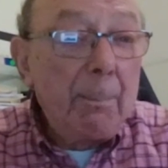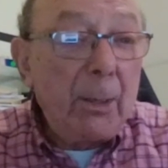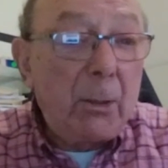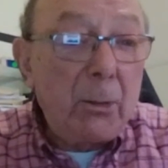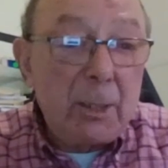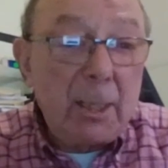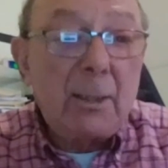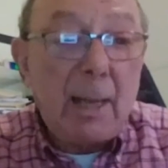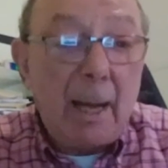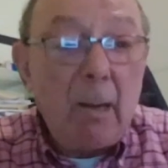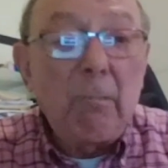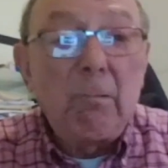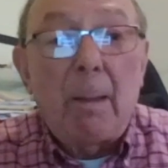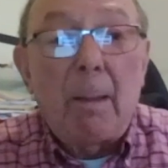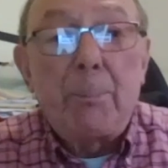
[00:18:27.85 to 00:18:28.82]
because it's
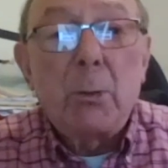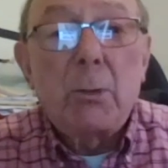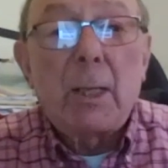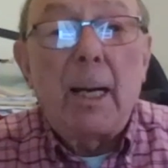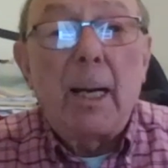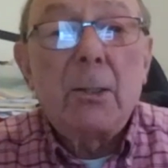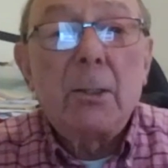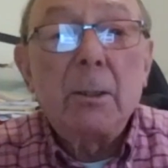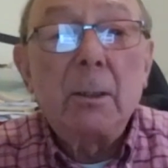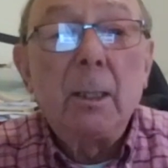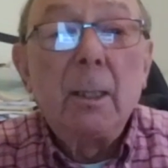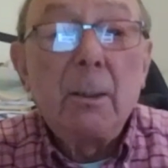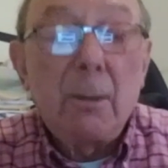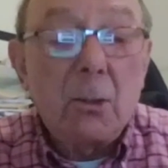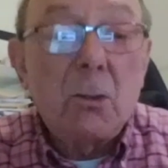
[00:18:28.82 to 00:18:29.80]
our reputation
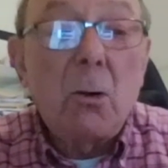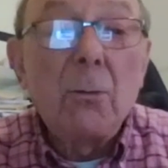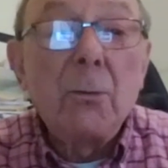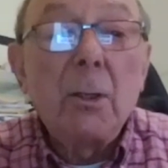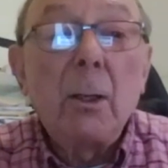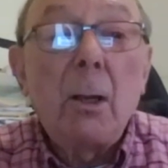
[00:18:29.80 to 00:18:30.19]
that's on